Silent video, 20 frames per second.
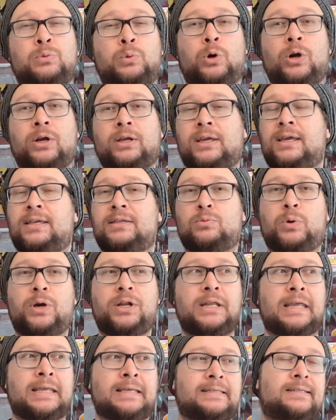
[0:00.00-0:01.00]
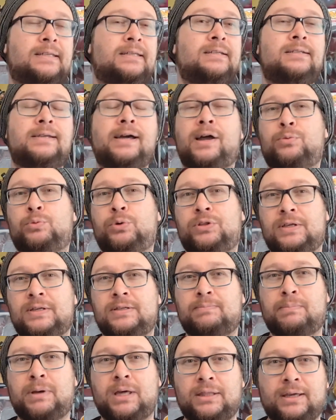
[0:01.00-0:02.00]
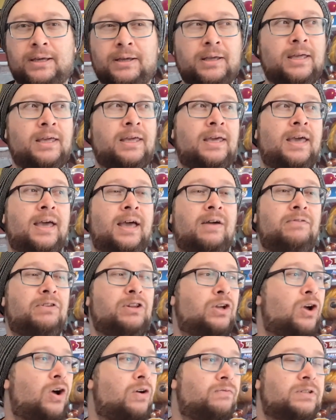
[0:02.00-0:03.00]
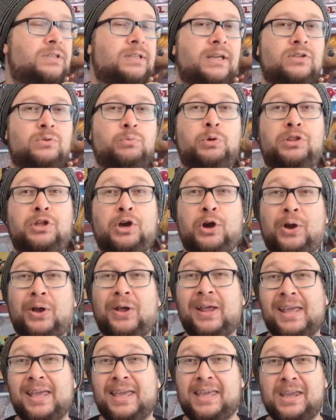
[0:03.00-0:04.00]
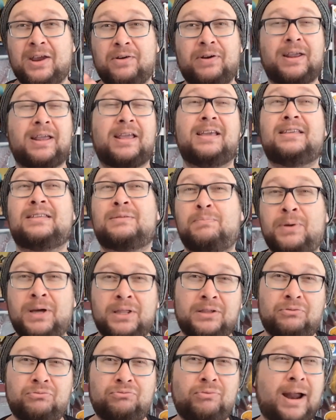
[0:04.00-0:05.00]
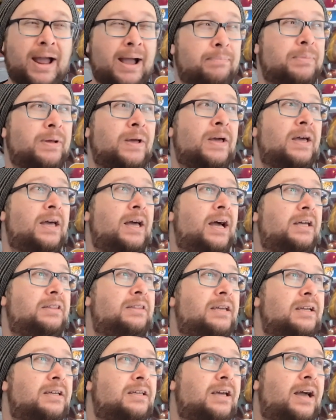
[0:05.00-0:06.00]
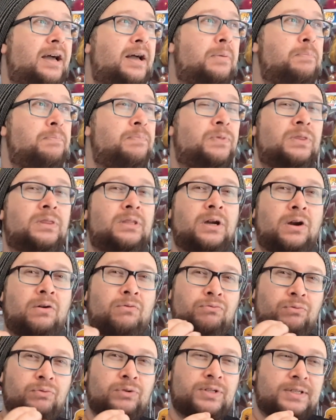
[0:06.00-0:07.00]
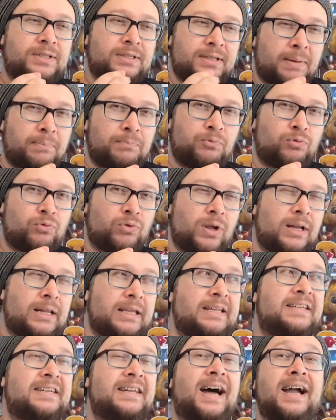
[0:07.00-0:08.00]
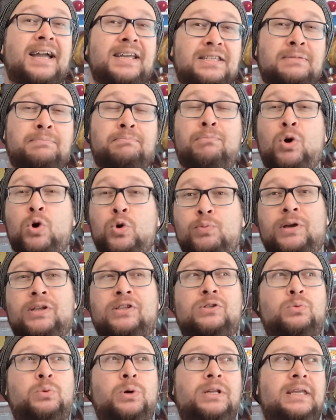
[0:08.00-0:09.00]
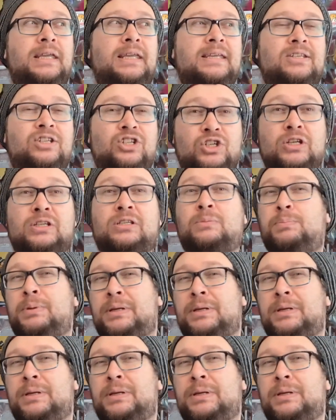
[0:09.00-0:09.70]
work is when he's sitting down with his mother, having the conversation with her, hearing his mother rap. I think um, there are some really nice moments when he's just